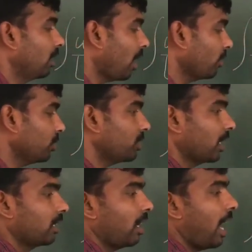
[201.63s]
Now you
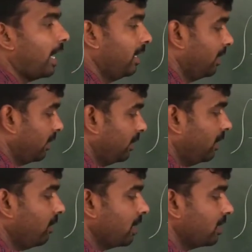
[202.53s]
check, I
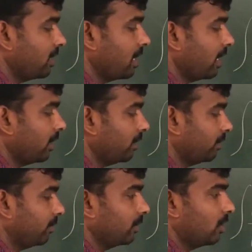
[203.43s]
inverse is there?
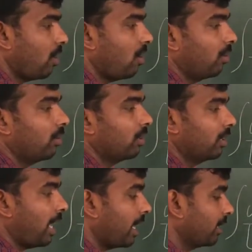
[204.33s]
No.
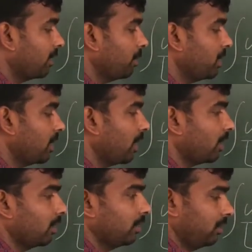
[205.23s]
Logarithm is there?